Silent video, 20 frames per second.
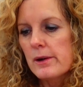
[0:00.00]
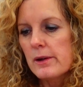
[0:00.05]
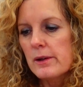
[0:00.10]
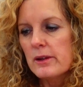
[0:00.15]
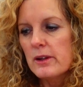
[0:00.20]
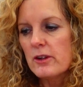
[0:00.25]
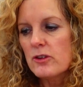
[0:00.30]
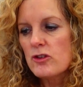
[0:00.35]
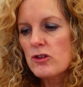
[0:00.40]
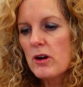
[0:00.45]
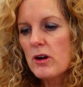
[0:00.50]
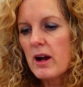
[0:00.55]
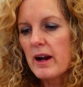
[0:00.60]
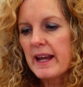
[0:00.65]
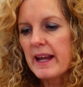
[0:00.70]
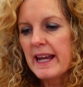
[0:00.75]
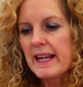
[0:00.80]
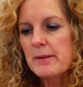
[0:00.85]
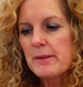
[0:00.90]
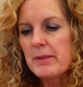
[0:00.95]
The truck
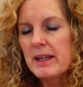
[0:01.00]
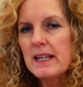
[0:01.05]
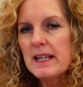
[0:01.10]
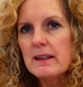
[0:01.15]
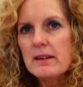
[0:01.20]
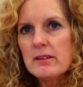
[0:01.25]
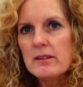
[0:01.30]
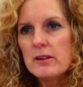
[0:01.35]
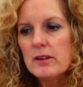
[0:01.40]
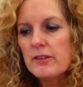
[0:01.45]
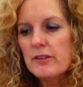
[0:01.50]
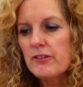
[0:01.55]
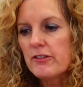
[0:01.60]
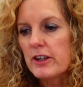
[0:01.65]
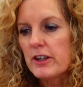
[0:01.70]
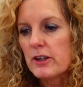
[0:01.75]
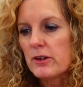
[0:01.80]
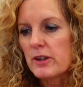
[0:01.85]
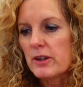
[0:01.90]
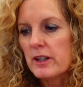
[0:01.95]
came into the
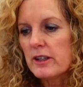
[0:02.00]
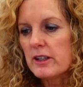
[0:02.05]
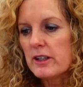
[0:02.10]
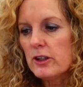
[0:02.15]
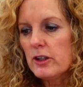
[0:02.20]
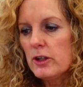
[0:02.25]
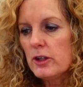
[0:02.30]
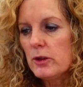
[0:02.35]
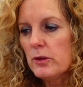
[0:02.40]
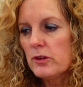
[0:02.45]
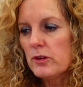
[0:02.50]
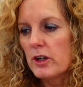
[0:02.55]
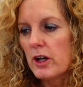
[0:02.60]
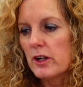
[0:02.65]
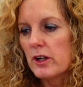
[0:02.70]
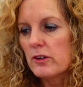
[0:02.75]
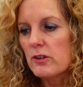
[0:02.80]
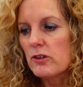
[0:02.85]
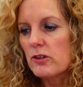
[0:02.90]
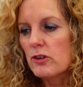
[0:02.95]
field and did a U-turn
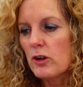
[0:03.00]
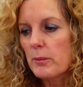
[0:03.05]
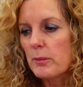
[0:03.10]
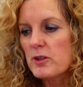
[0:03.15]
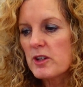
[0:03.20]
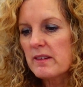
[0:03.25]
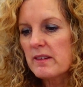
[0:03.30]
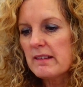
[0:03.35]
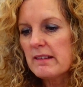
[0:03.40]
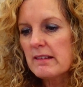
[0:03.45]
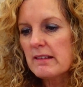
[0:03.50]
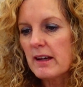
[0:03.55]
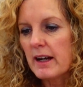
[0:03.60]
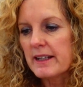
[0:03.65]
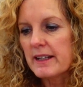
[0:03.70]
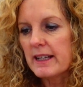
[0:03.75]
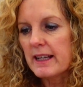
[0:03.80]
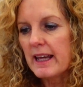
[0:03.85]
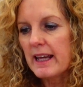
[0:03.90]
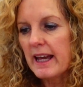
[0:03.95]
and stopped just
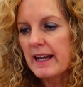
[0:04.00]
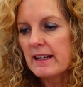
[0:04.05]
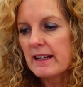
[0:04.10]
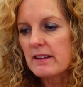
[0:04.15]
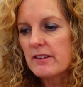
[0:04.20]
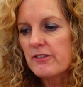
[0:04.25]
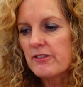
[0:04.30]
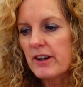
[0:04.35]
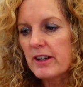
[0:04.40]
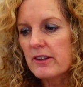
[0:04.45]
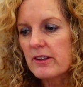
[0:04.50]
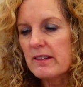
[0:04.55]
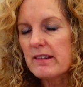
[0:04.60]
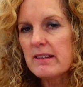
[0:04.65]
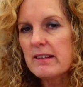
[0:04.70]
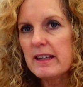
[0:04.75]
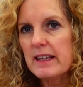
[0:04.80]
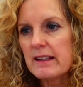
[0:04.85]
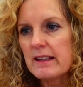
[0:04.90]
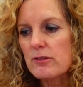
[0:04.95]
inside the gate. Fred could
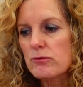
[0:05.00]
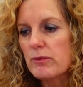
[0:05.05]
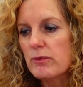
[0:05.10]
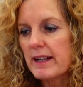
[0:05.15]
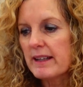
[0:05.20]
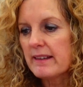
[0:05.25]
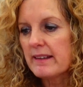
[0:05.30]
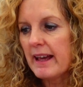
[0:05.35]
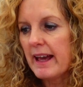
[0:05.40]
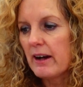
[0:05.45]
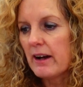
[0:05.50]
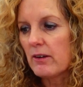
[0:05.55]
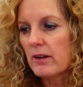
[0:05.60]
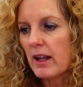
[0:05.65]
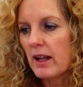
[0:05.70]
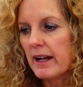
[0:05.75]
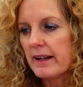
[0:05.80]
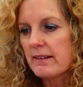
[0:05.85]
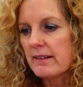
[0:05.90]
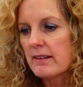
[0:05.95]
see its red tail
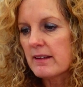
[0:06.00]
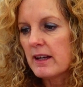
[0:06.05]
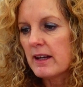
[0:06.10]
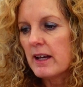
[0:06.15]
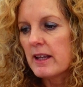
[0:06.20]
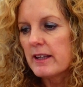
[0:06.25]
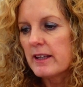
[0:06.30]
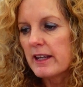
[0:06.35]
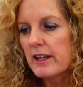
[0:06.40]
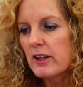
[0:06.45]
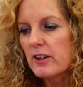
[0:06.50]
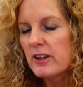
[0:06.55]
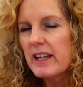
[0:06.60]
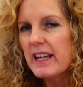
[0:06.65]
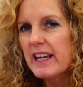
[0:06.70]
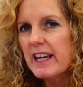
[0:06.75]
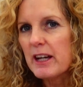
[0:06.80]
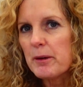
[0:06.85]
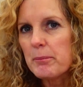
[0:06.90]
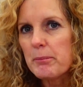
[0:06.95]
lights. They could
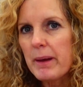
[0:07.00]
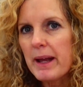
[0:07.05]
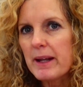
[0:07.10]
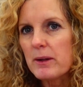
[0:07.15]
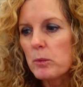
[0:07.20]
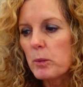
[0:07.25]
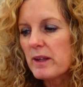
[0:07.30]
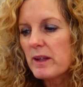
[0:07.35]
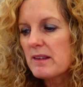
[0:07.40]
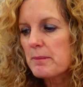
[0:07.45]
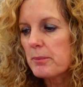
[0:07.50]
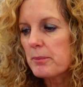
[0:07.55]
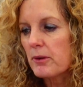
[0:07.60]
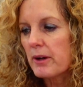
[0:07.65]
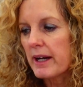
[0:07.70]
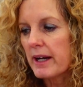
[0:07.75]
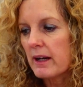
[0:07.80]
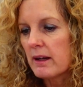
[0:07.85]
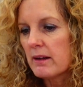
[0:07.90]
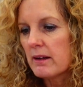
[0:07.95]
hear men
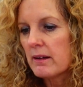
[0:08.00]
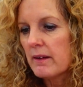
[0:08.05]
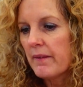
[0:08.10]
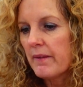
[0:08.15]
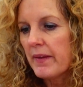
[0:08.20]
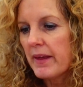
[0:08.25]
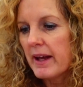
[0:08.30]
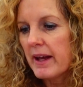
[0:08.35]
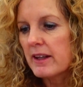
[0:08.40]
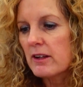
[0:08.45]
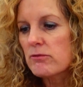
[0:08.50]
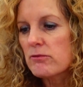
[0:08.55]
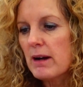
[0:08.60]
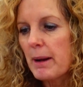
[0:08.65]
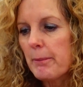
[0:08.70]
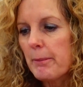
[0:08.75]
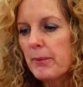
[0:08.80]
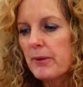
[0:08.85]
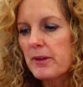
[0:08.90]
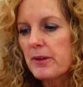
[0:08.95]
whispering. And the
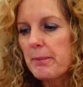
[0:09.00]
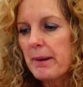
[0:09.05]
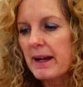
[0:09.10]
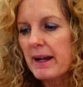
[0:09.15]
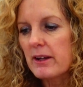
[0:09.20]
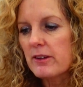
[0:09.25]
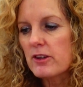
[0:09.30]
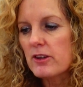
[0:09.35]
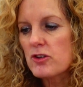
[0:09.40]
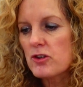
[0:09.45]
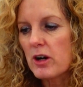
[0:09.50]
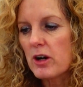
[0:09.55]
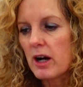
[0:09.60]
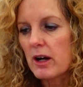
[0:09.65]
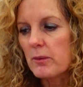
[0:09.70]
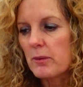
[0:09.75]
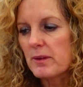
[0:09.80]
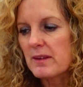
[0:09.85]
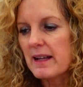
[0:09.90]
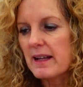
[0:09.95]
ramp at the back of the
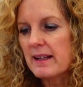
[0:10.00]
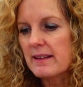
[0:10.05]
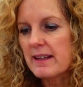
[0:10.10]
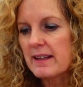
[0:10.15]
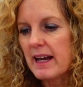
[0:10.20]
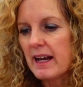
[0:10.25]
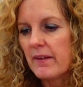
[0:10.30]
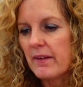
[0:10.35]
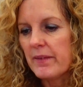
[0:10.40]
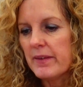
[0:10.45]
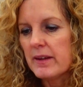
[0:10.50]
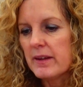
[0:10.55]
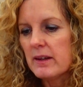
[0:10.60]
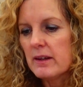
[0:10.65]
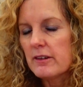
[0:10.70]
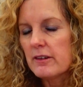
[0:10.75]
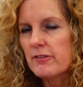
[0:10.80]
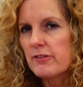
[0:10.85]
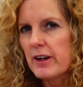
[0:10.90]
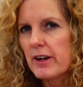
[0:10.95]
truck was let down.
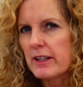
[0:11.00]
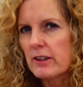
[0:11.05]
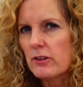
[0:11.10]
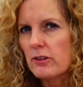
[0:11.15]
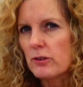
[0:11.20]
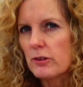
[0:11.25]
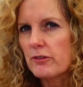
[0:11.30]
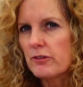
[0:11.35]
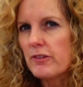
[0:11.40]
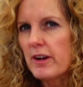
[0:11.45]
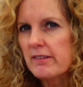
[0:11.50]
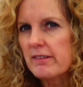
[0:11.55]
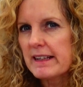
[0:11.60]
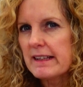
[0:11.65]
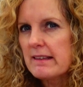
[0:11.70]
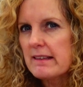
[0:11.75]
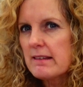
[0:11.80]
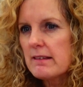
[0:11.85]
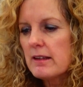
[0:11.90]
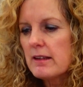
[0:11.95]
Fred stood very
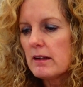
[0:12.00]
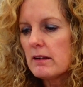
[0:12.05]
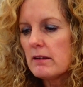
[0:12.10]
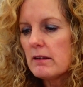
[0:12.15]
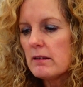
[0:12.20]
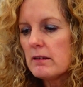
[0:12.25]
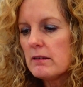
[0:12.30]
still.